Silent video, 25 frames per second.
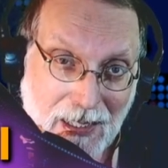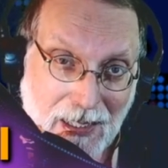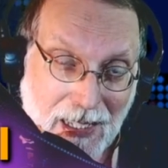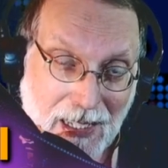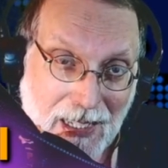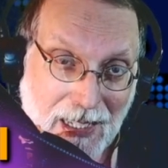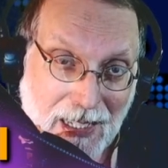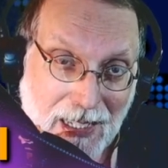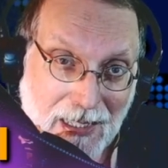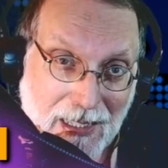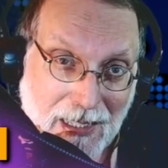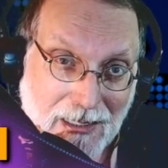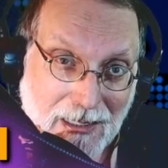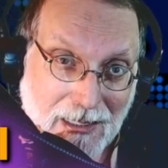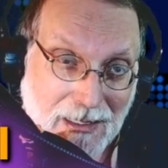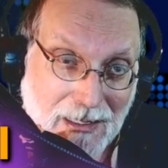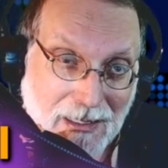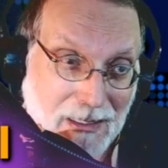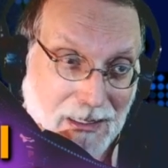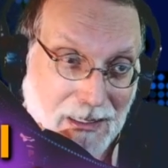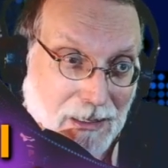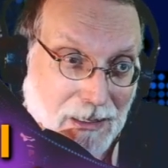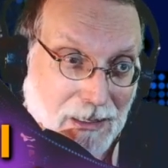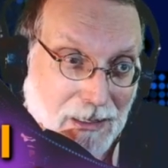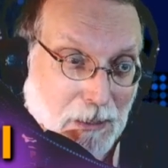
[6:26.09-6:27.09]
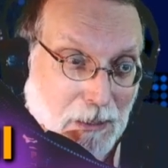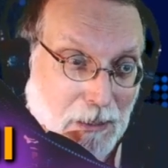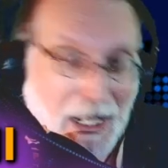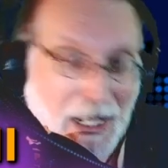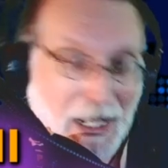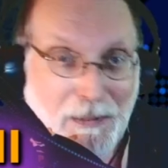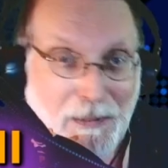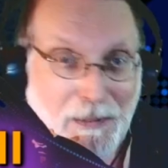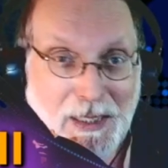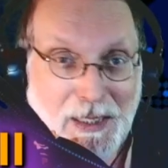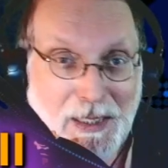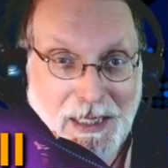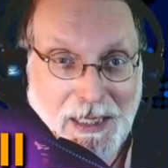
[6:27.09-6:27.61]
and we
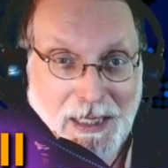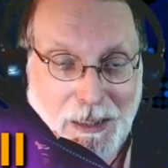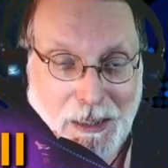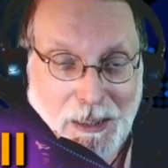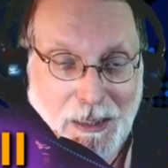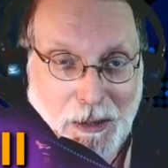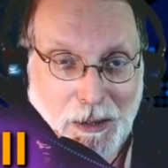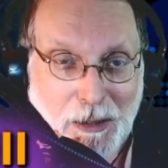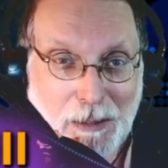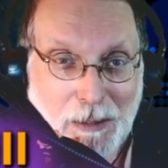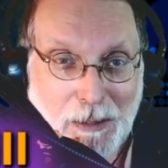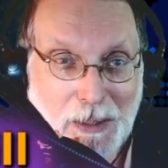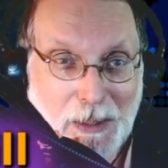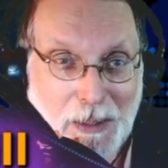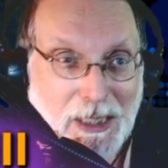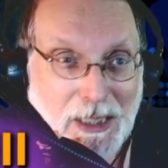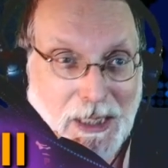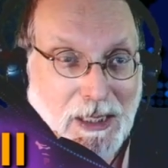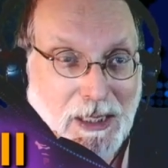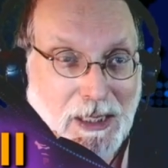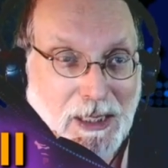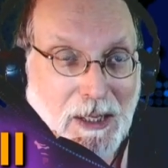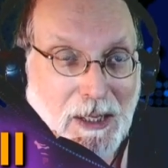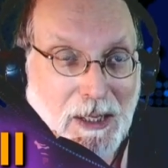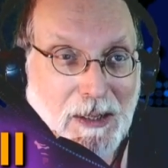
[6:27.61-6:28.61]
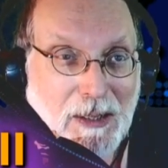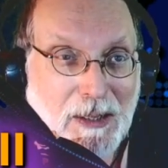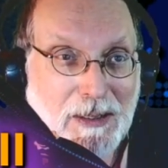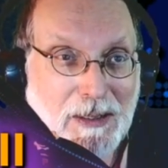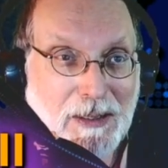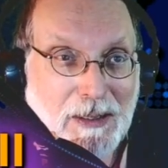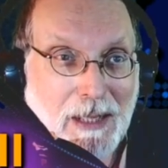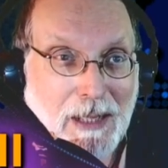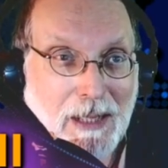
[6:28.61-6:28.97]
have the syndrome, which is called